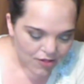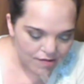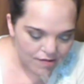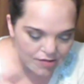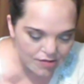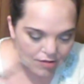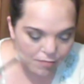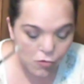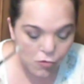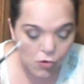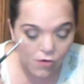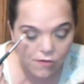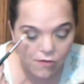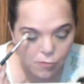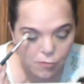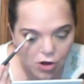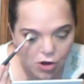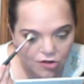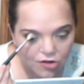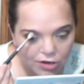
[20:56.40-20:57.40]
but this is the
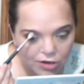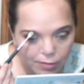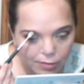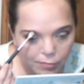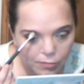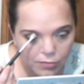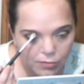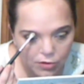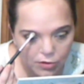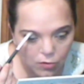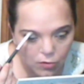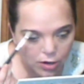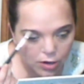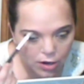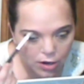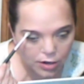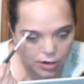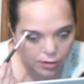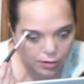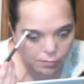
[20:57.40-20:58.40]
Morphe brush, and I'm
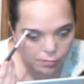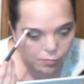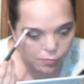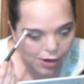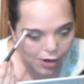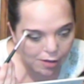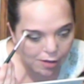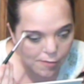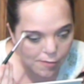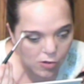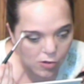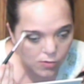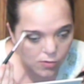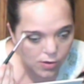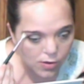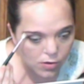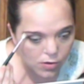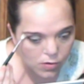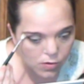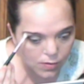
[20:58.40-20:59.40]
going on the brow
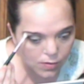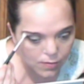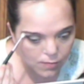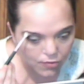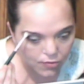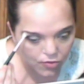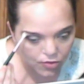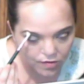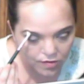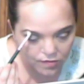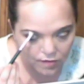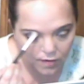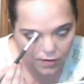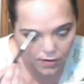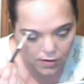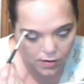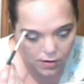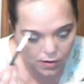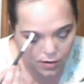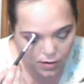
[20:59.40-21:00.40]
bone with this
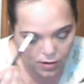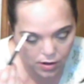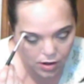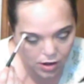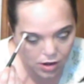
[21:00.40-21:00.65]
here.